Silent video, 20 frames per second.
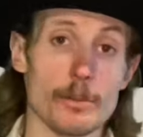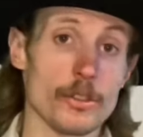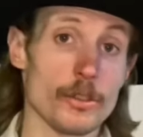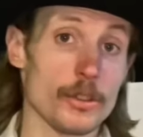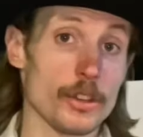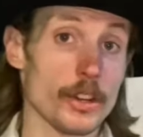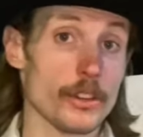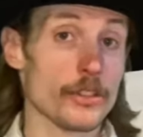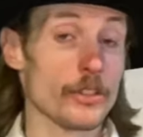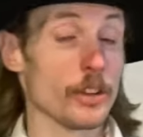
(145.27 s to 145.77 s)

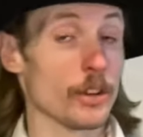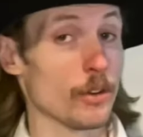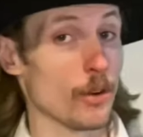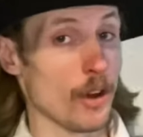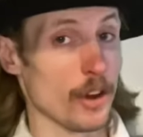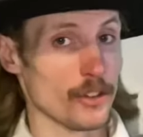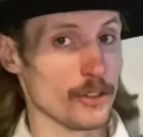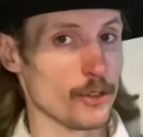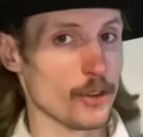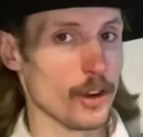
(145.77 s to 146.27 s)
suggests, the
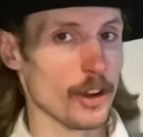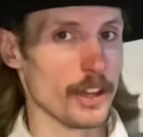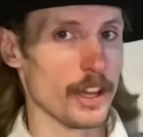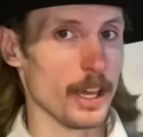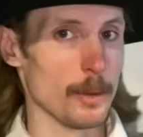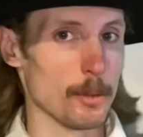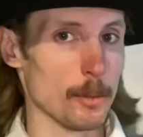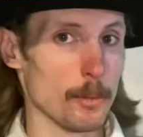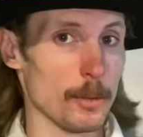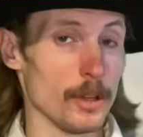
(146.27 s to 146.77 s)
cross draw
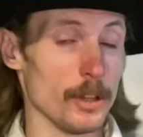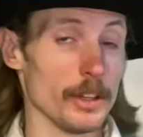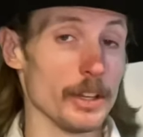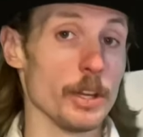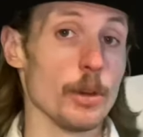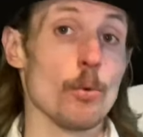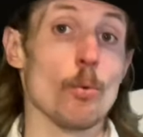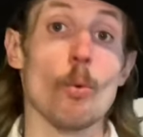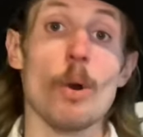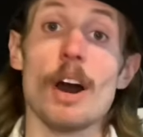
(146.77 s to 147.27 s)
capability,
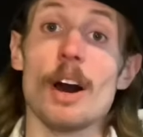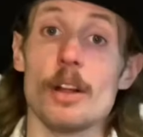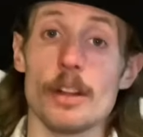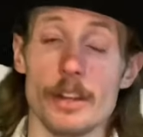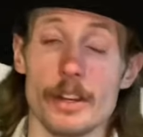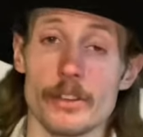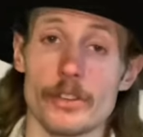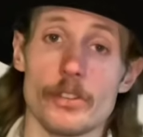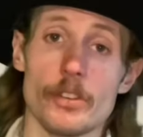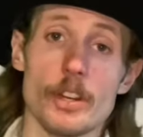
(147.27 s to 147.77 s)
while
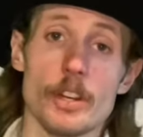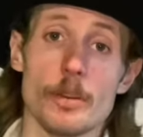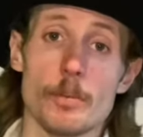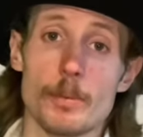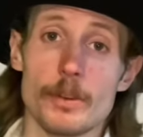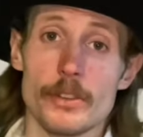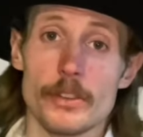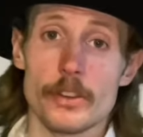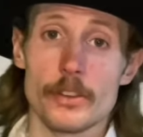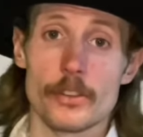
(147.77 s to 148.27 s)
in a seated
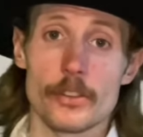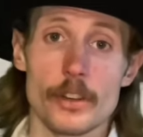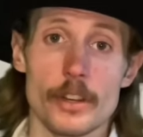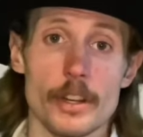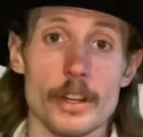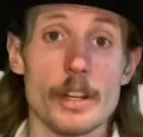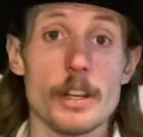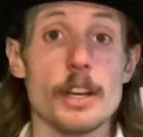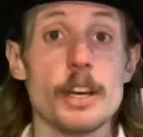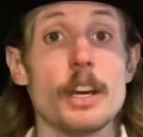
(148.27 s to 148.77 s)

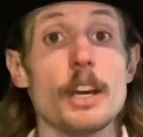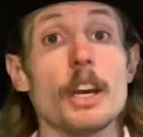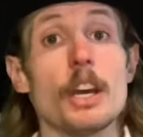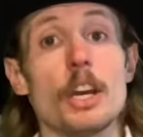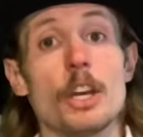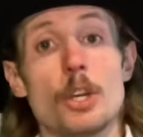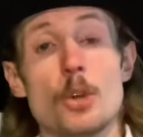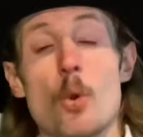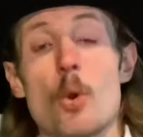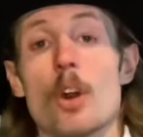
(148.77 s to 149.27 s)
position,
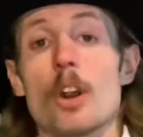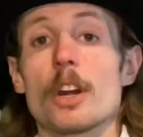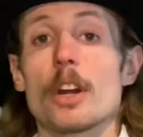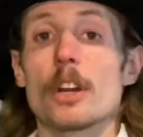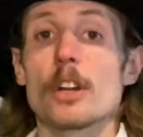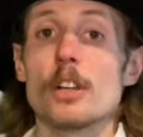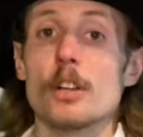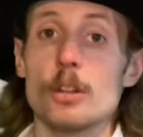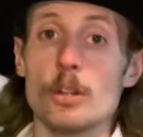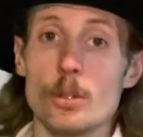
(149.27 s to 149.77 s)
you are going
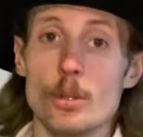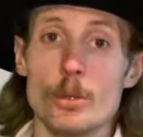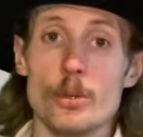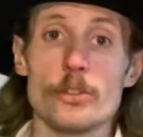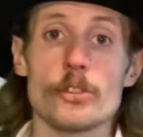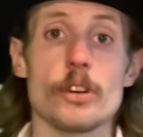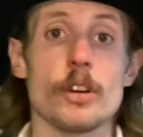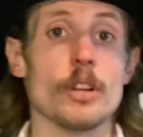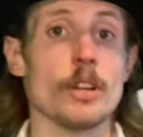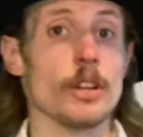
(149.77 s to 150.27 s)
to
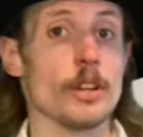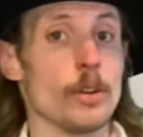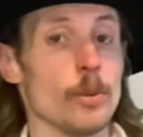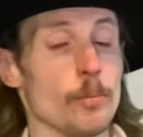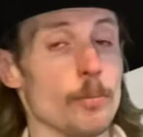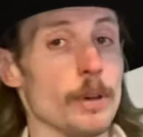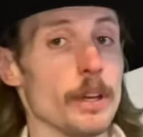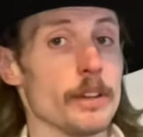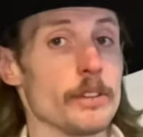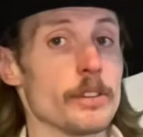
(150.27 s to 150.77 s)
lose a little
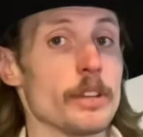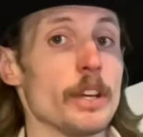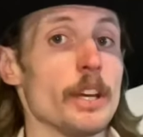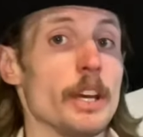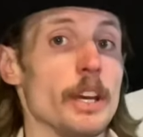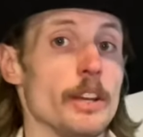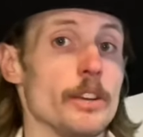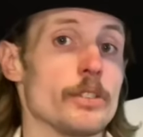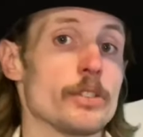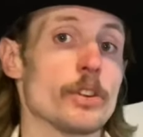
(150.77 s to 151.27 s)
bit
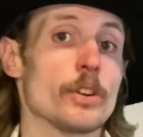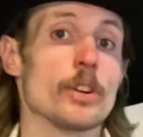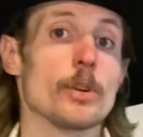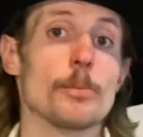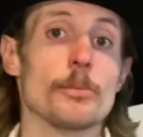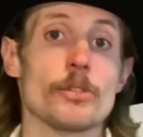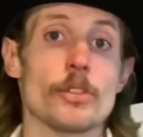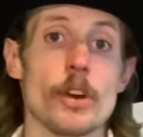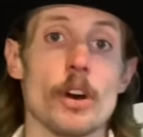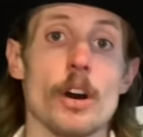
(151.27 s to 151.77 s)
in
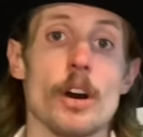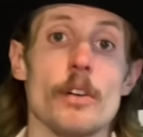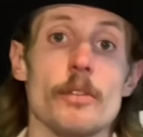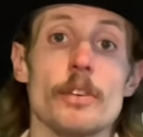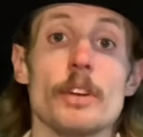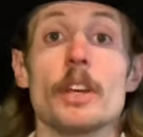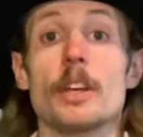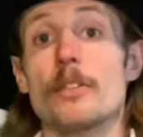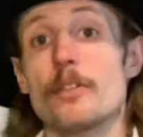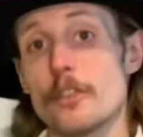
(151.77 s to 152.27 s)
terms of
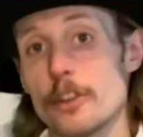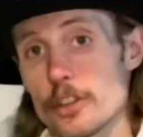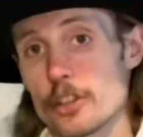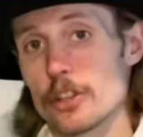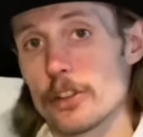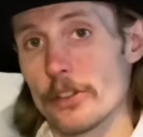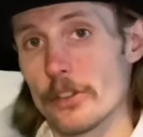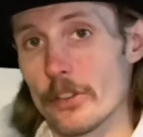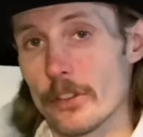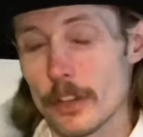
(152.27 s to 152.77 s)

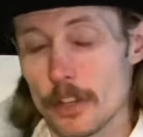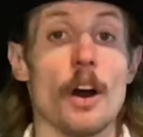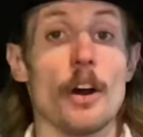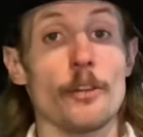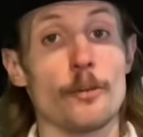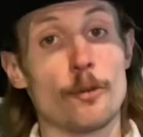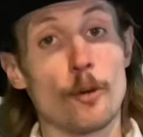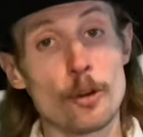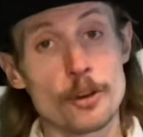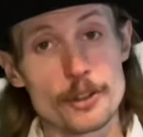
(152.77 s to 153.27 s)
efficiency.
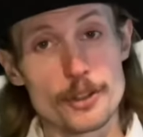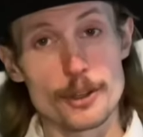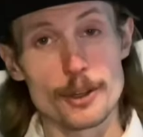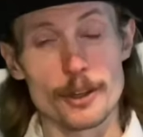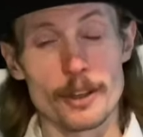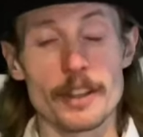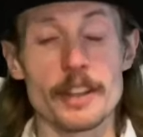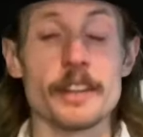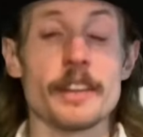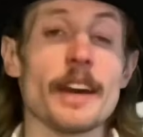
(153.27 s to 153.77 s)

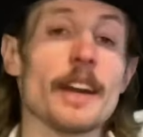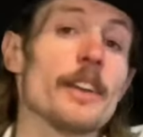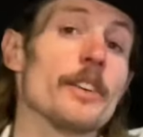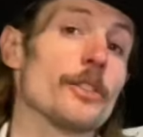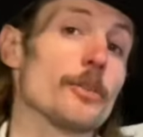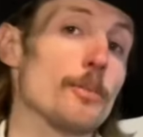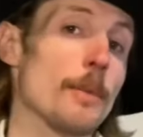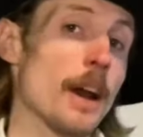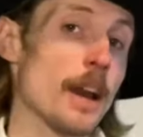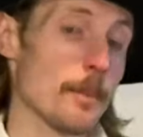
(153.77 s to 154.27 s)
Unfortunately, that
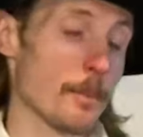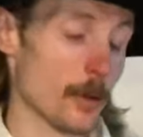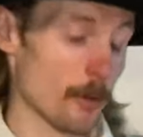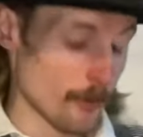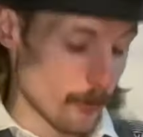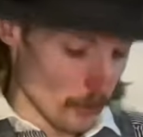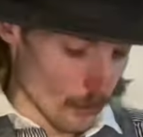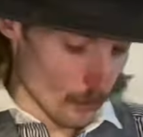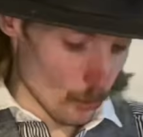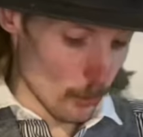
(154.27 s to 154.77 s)
is my
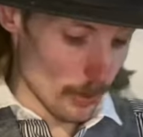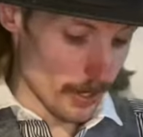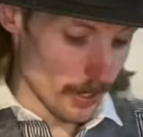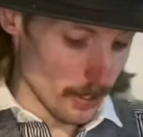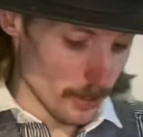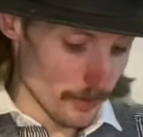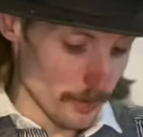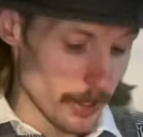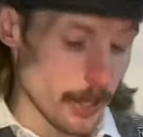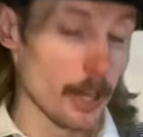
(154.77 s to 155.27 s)
preferred way
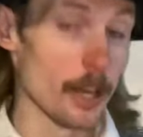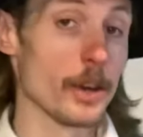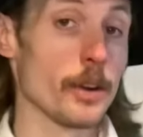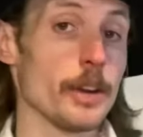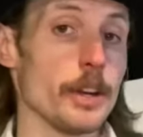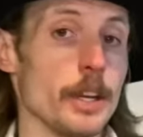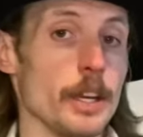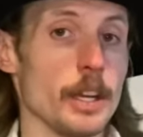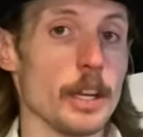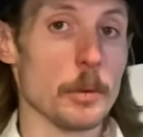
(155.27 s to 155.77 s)
of
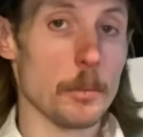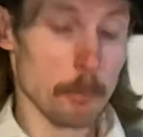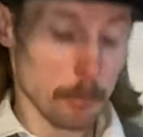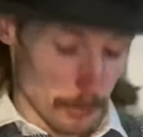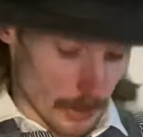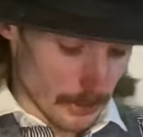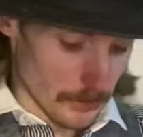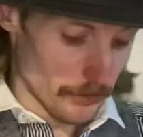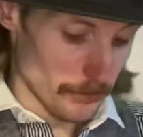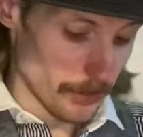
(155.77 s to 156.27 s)
carrying
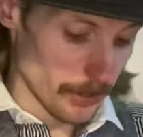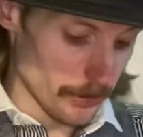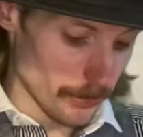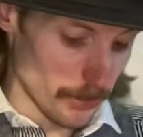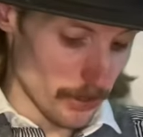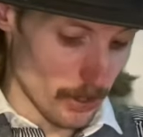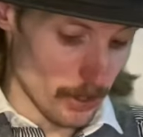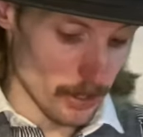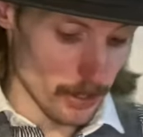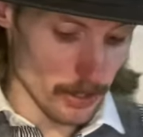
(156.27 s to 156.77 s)
my six
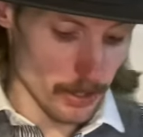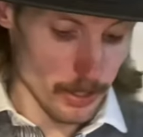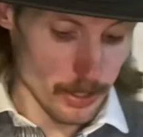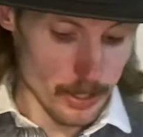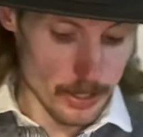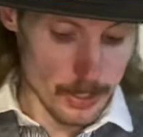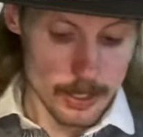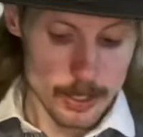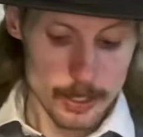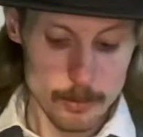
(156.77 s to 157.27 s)
gun,
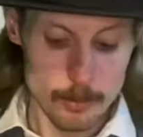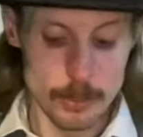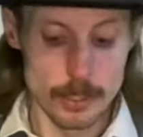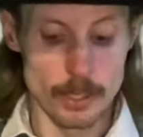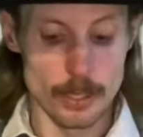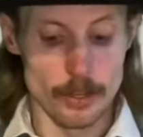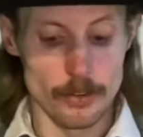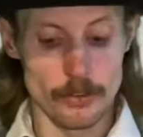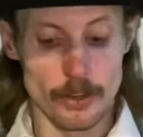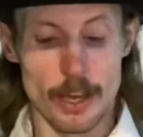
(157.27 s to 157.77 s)

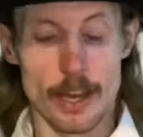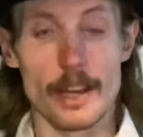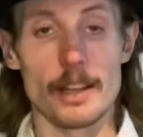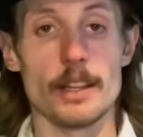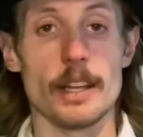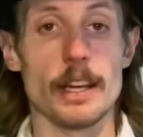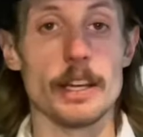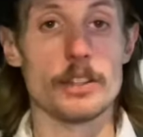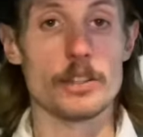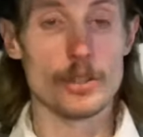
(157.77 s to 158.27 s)
because I
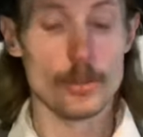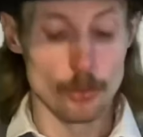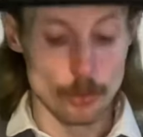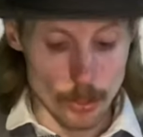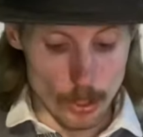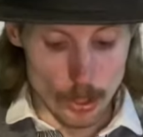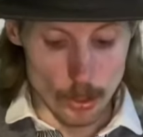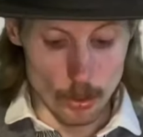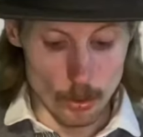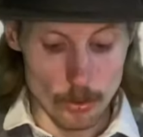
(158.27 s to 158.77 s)
like to
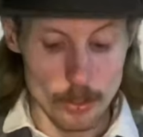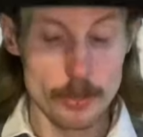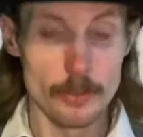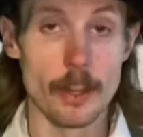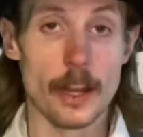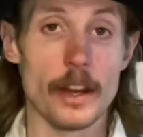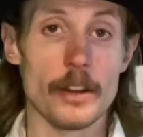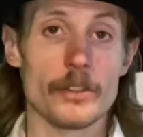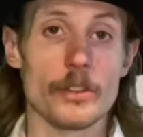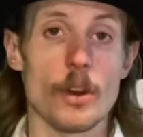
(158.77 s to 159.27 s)
know
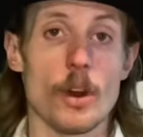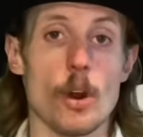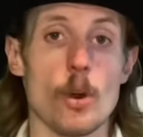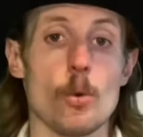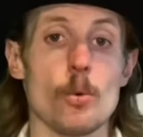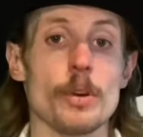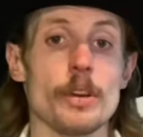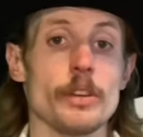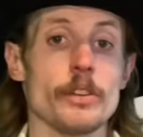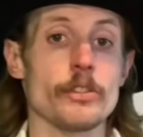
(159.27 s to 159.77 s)
that it's
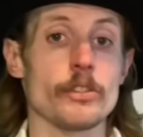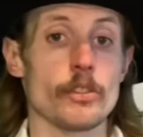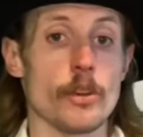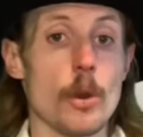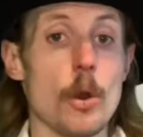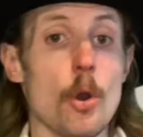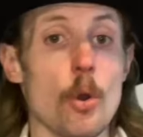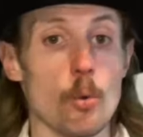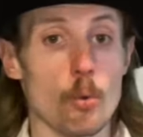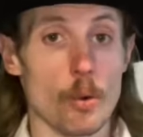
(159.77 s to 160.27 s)
always
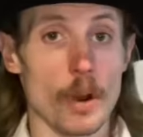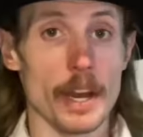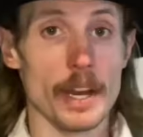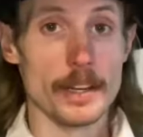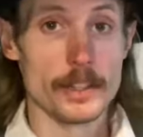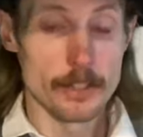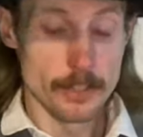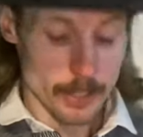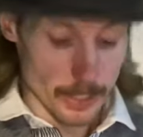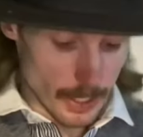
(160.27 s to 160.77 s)

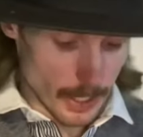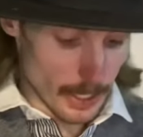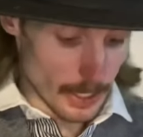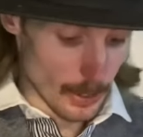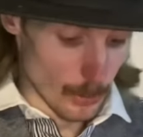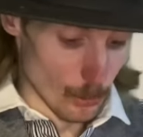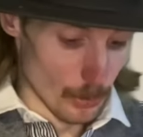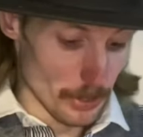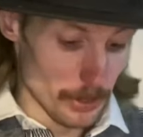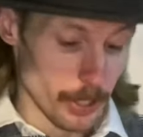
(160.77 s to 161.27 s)
right
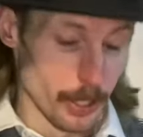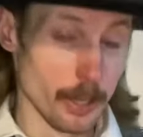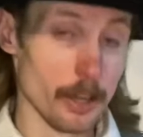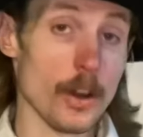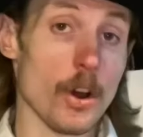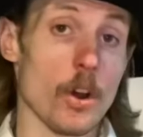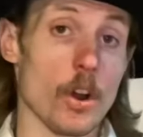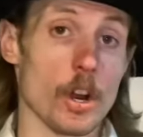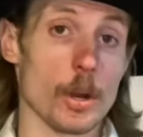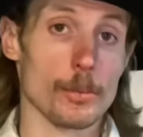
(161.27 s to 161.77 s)
within
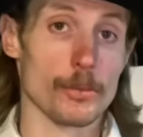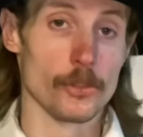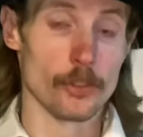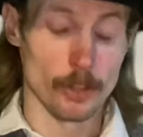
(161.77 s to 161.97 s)
arm's